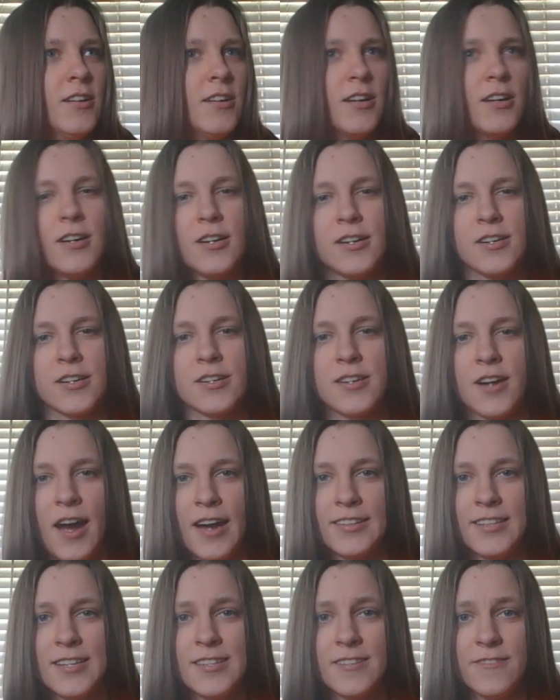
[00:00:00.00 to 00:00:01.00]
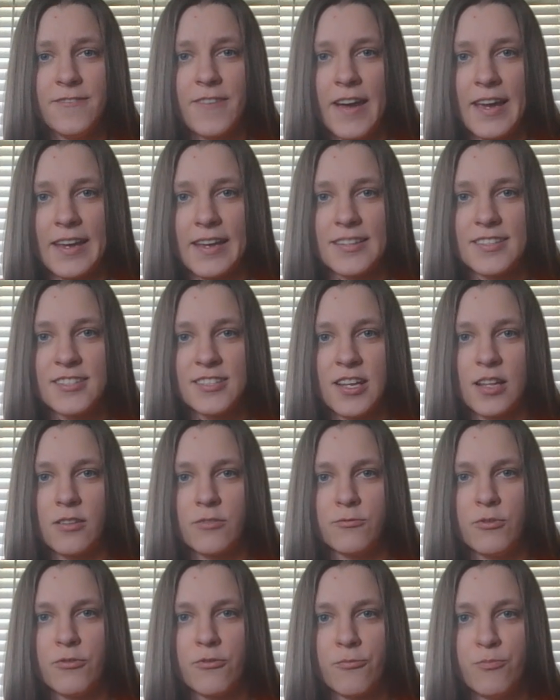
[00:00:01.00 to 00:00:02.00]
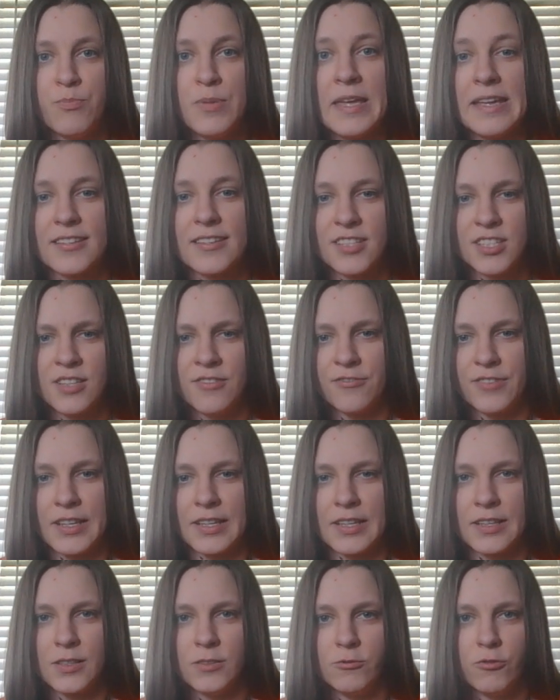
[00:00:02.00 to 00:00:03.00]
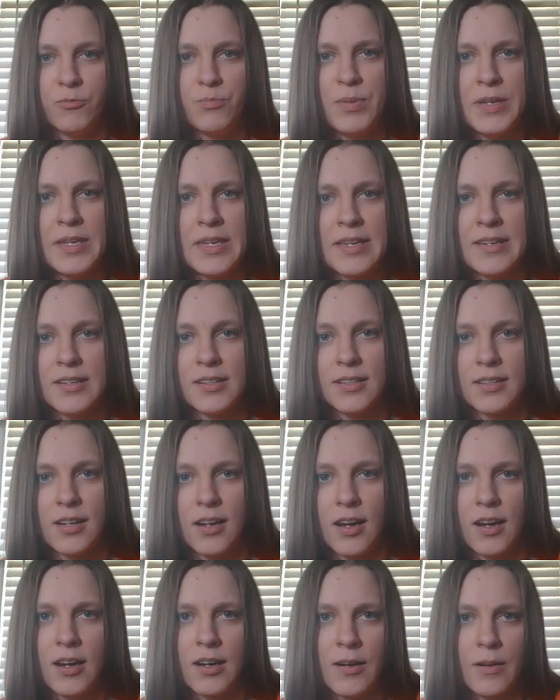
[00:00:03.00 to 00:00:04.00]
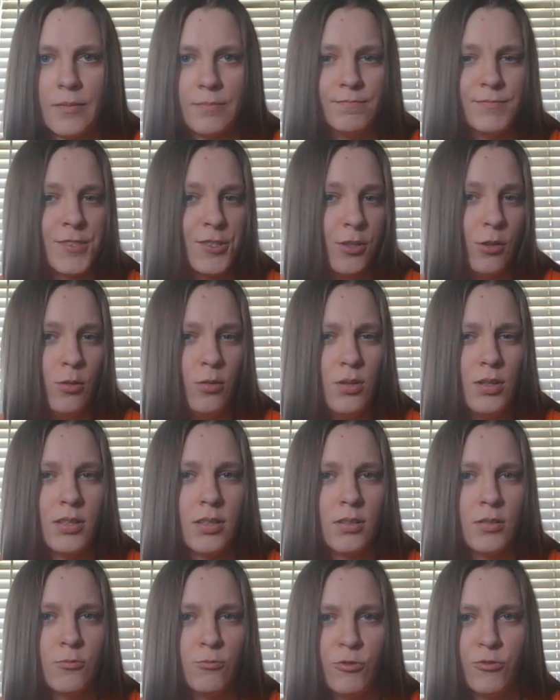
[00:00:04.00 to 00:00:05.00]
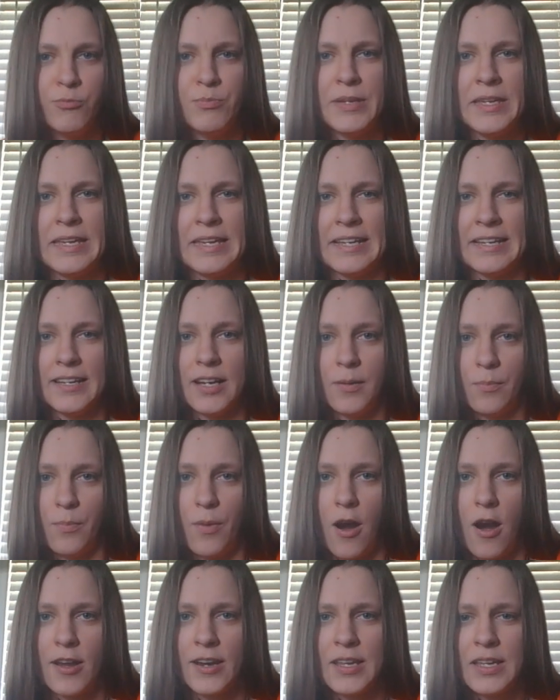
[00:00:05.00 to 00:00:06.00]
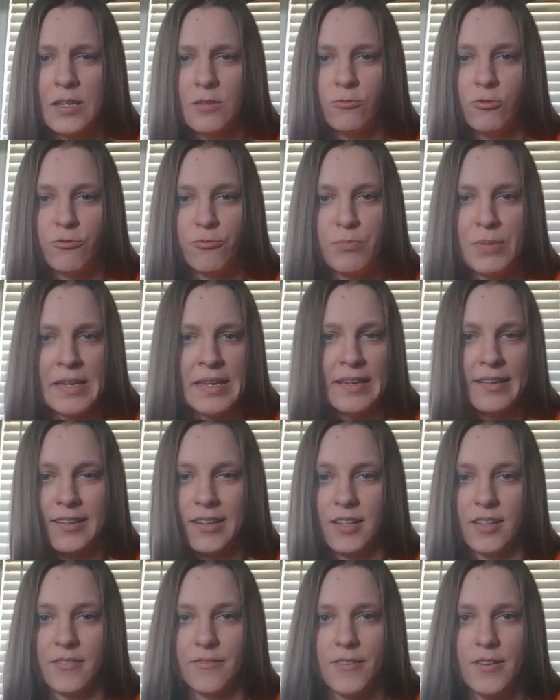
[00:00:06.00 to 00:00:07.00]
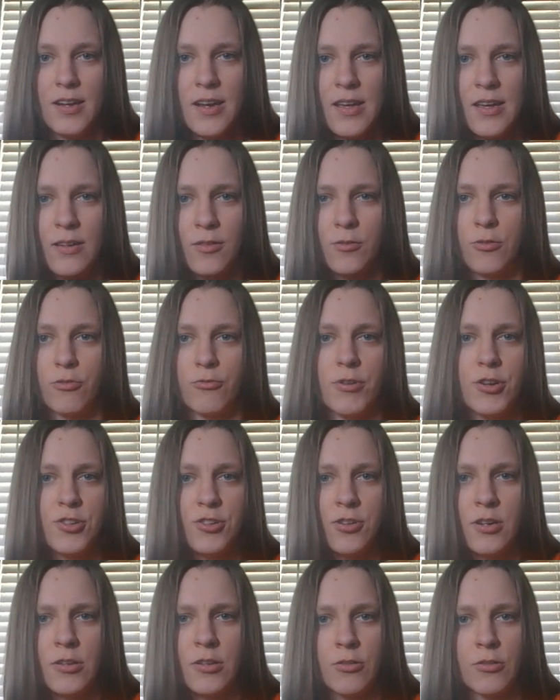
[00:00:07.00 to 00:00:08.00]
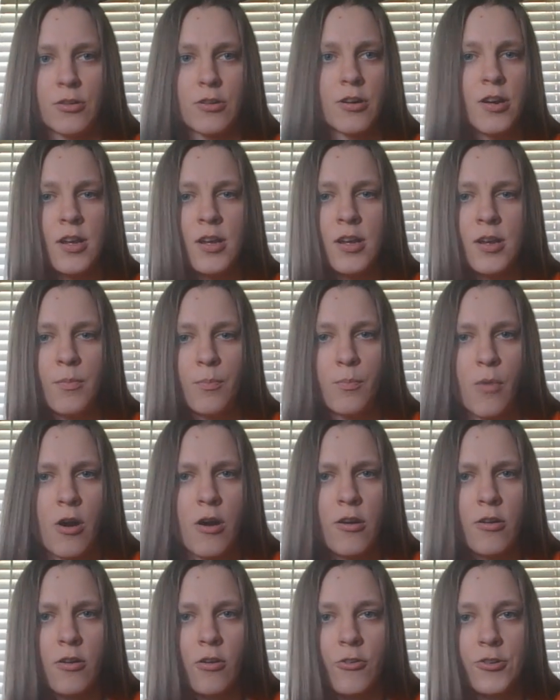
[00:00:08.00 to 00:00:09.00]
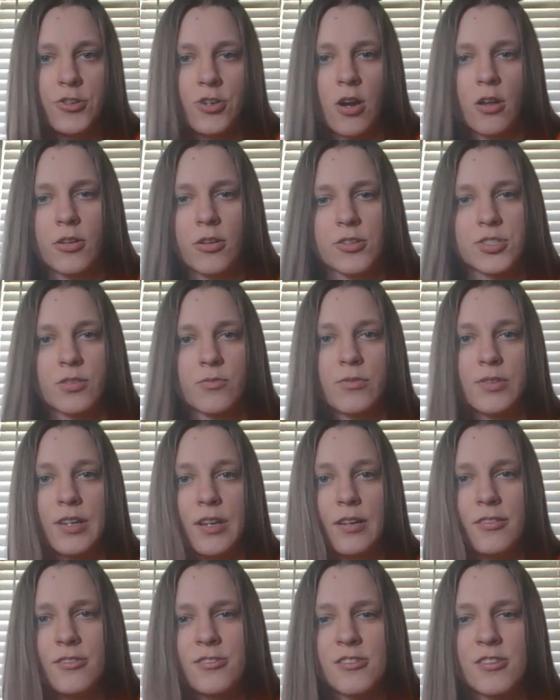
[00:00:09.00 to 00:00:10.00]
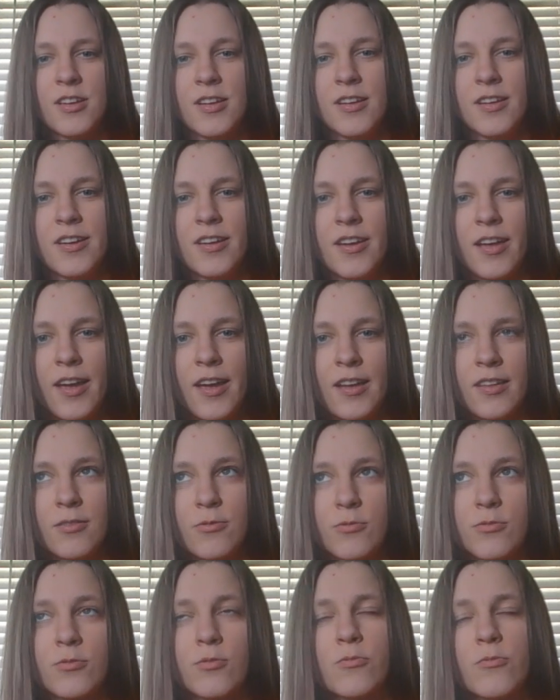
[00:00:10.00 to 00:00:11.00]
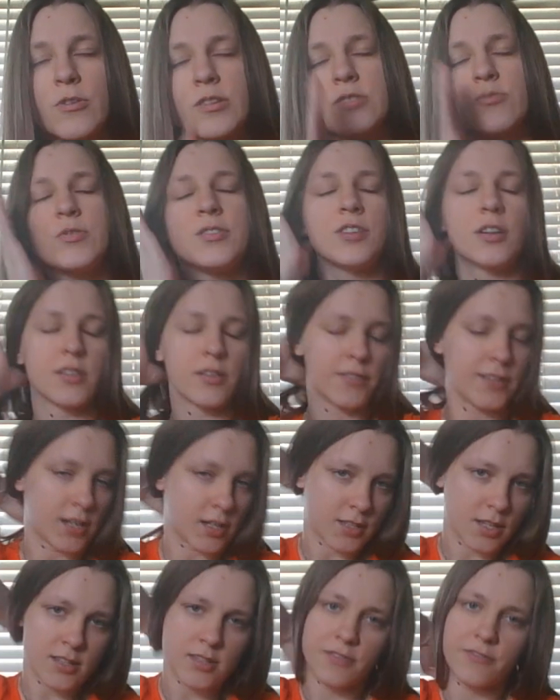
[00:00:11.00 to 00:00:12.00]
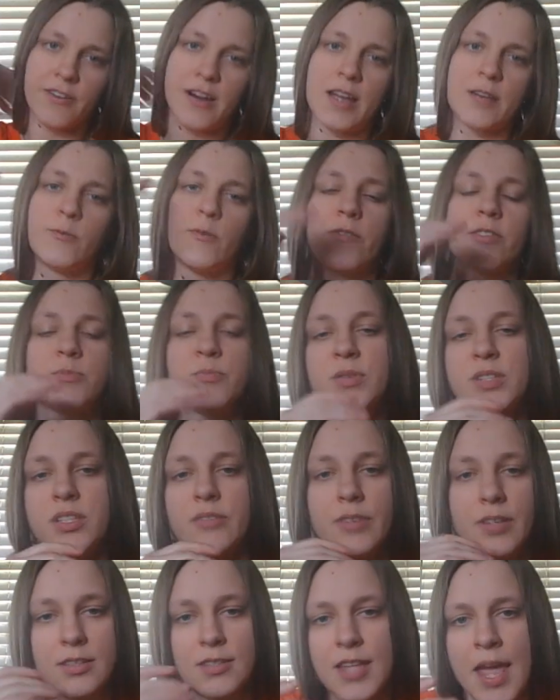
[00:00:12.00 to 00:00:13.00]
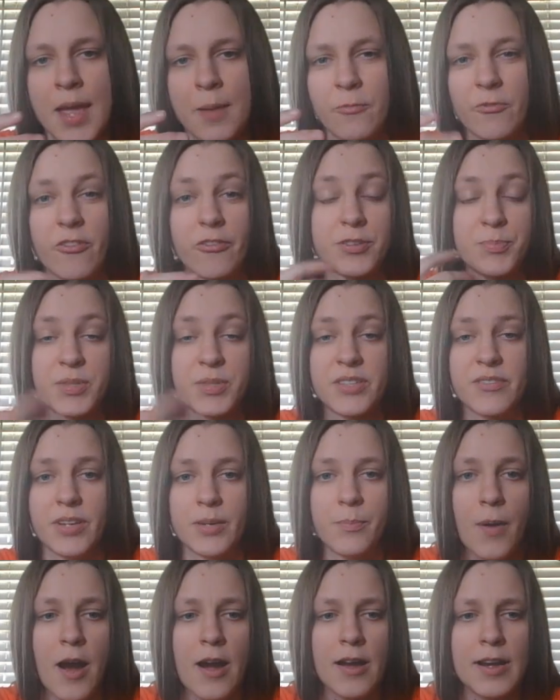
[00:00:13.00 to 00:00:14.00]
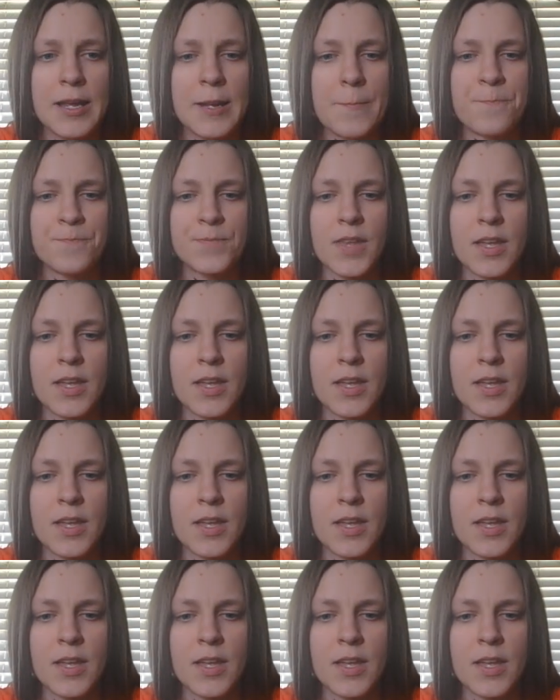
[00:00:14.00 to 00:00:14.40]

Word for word: identifying itself with being something, with being soul, with being a body, with being Akvile or Richard or Mark or John or someone else. And once we start identifying with a specific name, with a specific body,